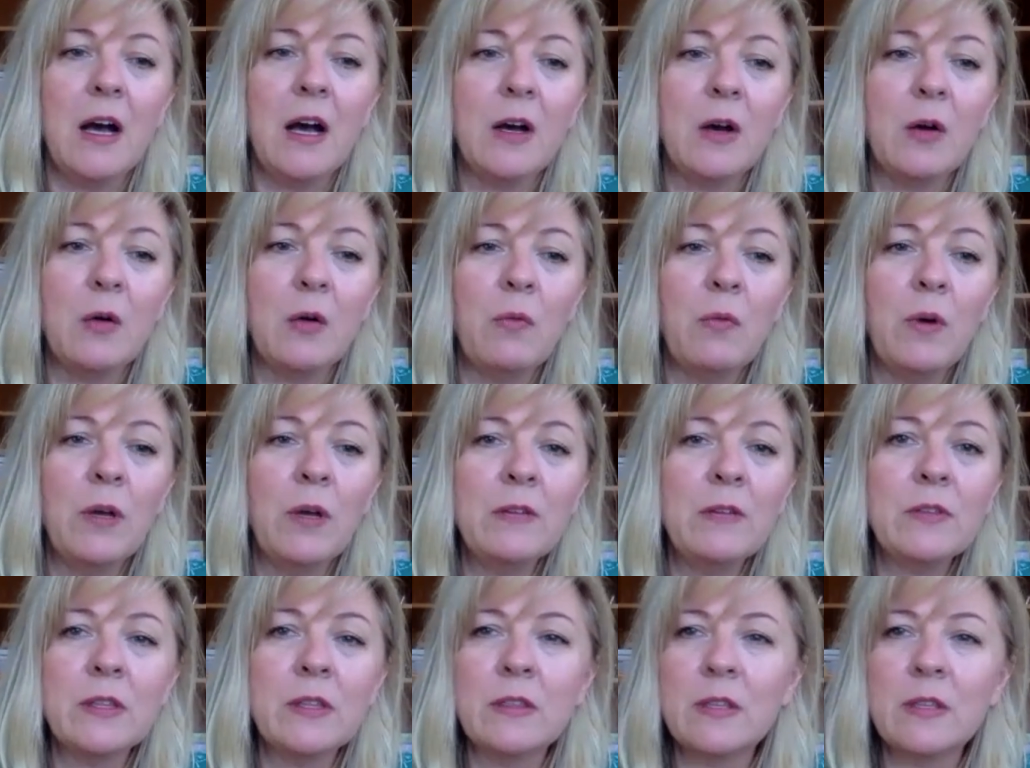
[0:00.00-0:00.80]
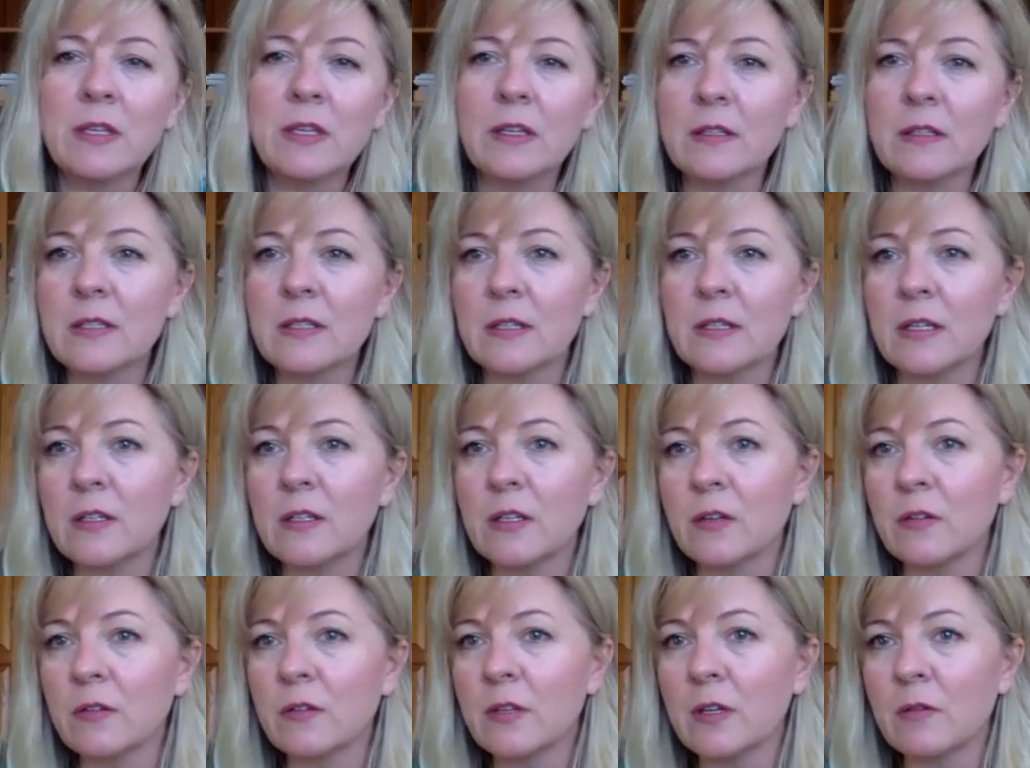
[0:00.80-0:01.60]
One of the things, and I
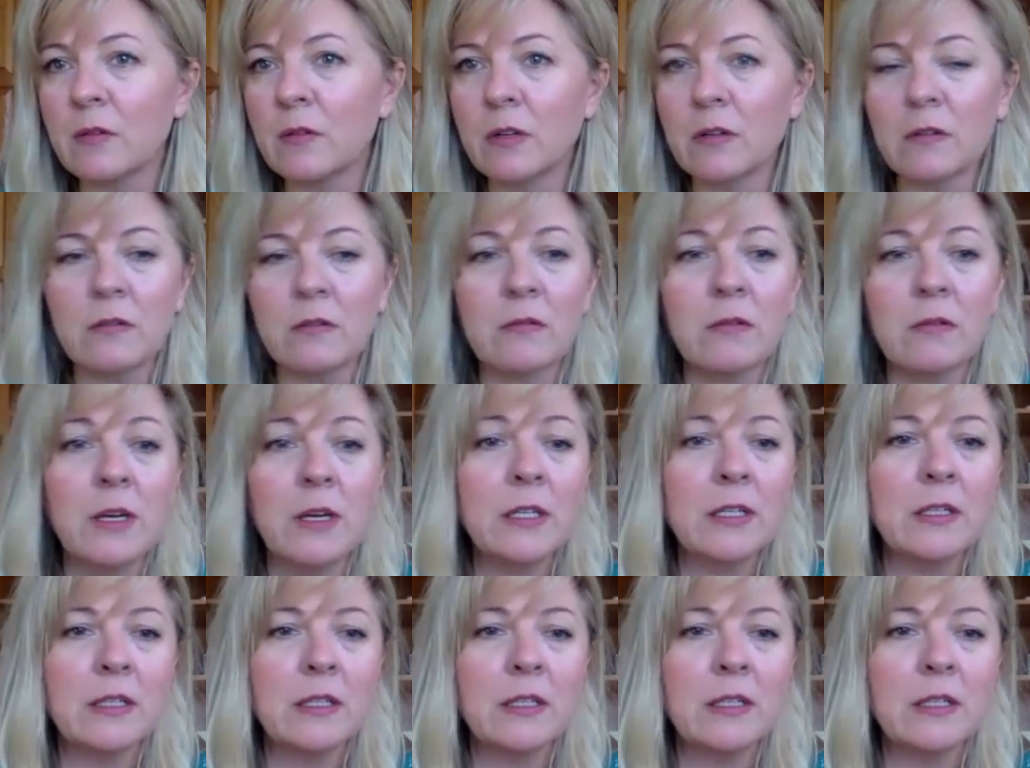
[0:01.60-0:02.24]
know that we're running a